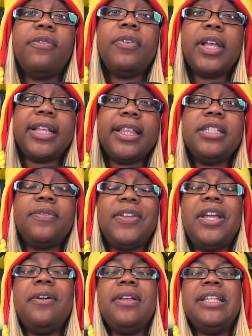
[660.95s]
If you like this
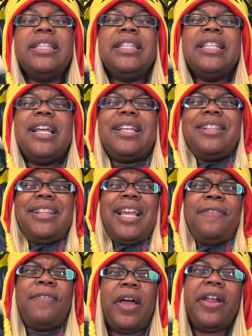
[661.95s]
video, hug the life
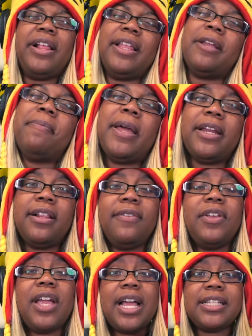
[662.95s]
out of that like button. I
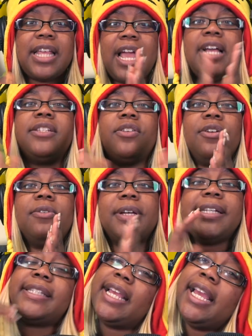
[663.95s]
love you guys as
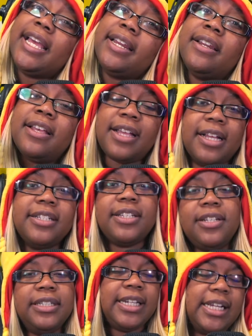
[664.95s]
always. And
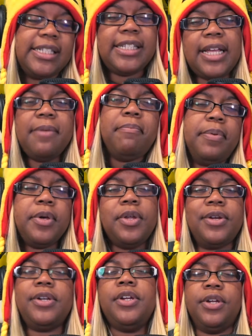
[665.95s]
until next time,
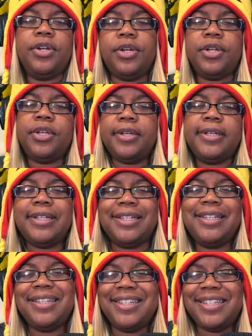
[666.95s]

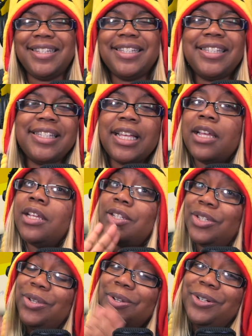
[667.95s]
buddies,
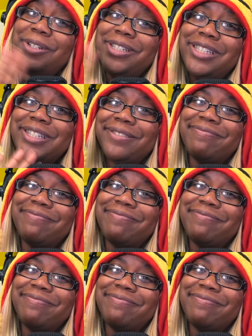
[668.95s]
toodles.